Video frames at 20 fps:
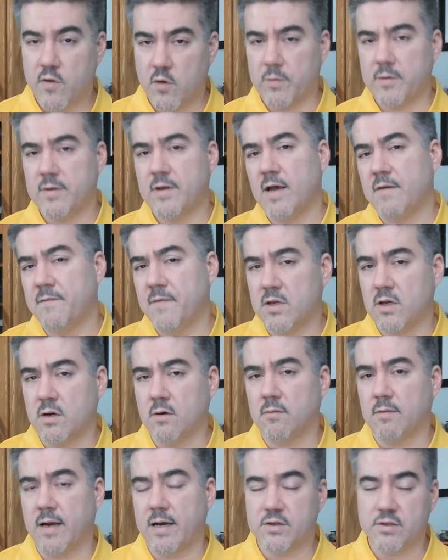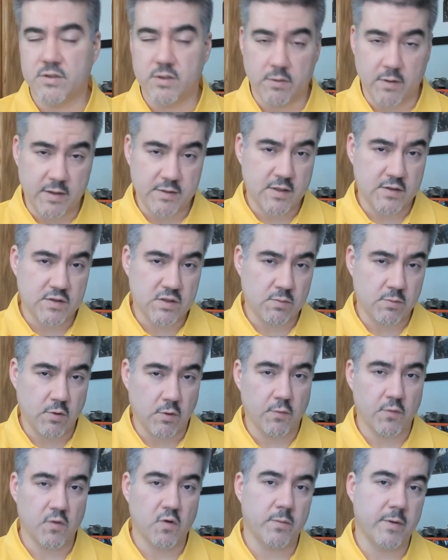in that video last year, I set some
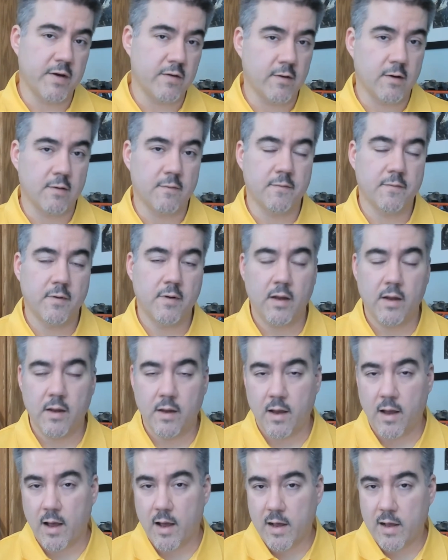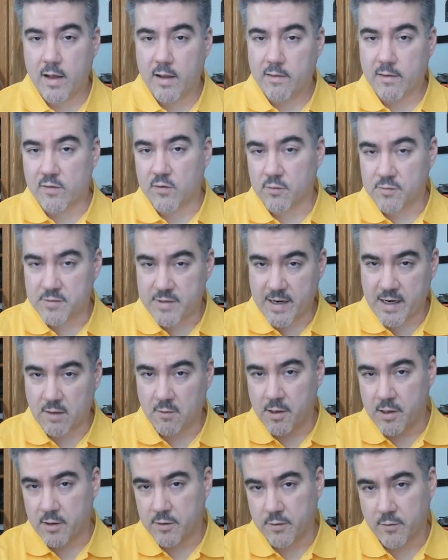goals for myself. Let's go take a
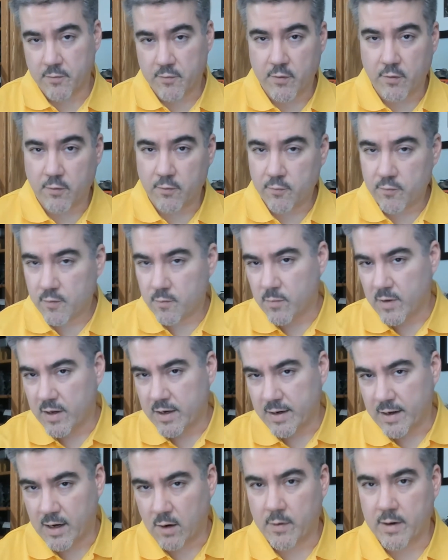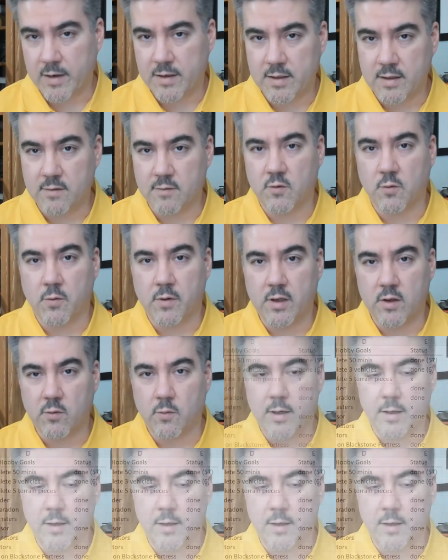look at those goals and how I did in 2020.